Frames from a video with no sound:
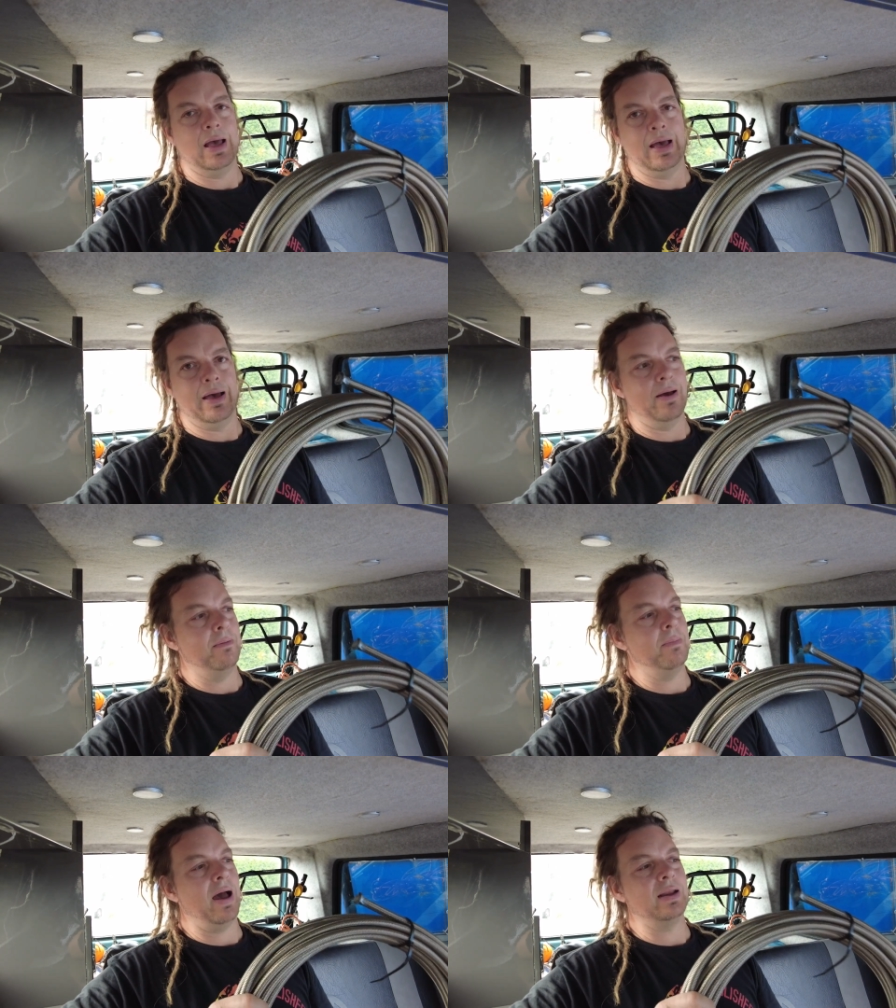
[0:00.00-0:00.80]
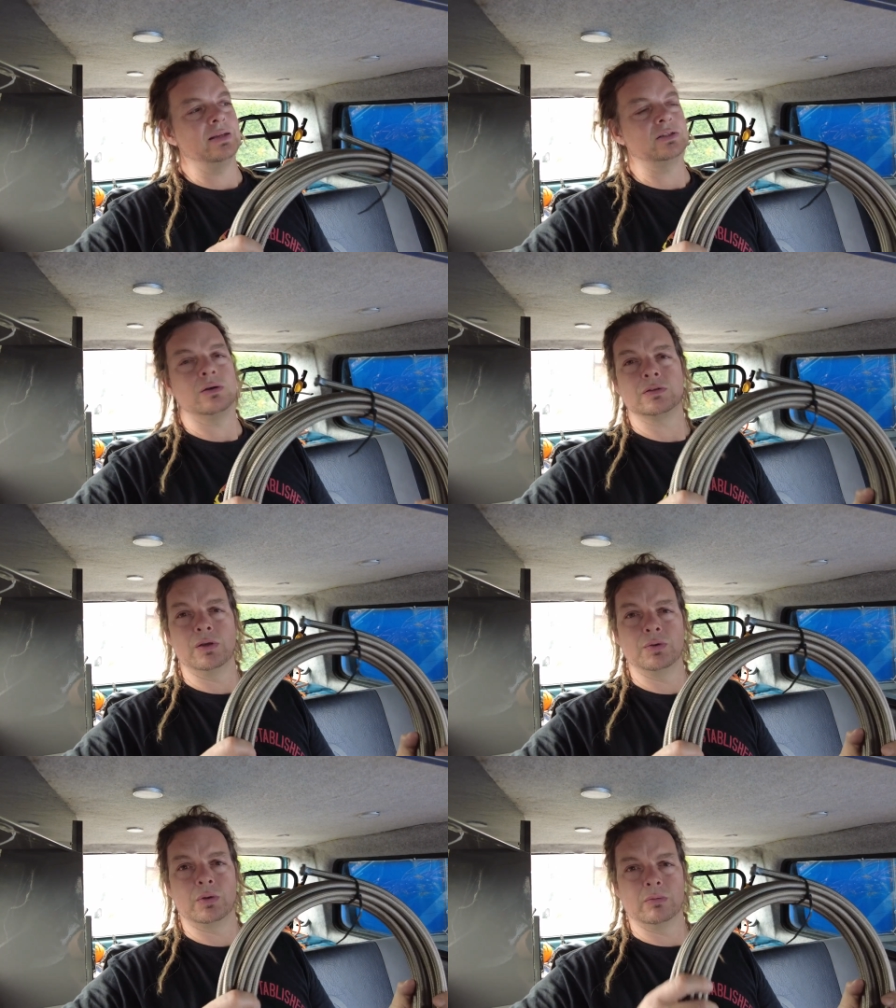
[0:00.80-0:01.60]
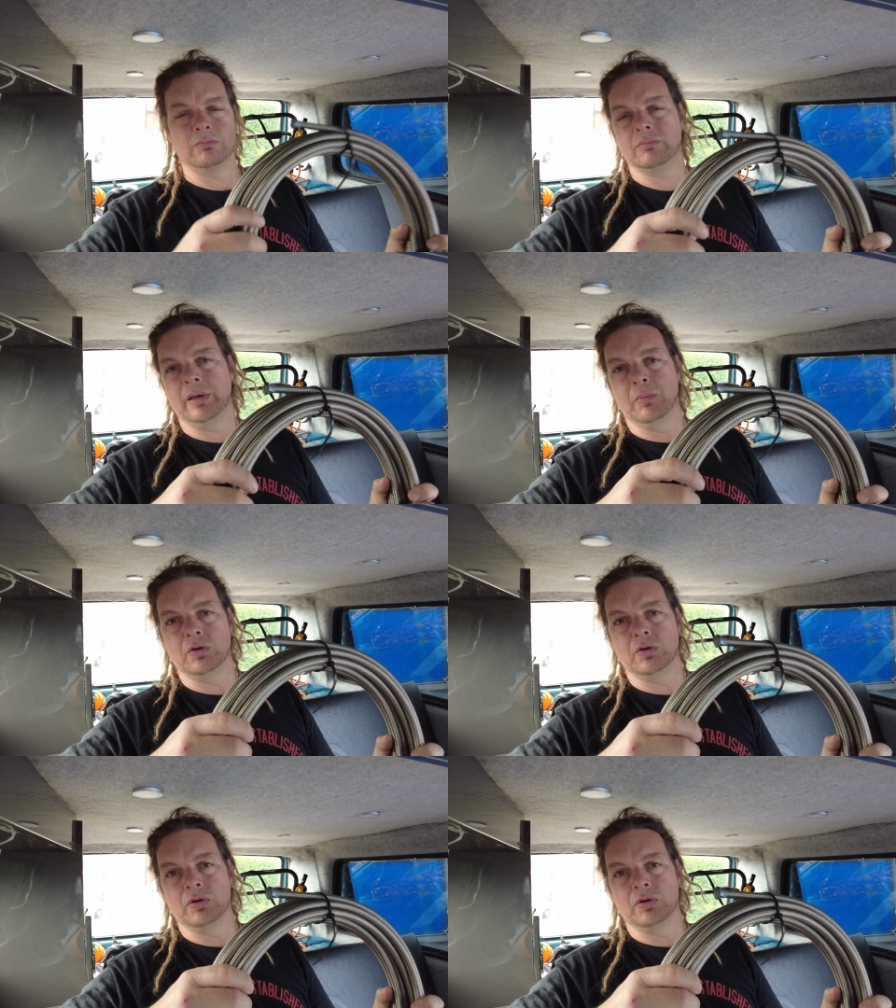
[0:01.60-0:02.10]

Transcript: um, and it's also a bit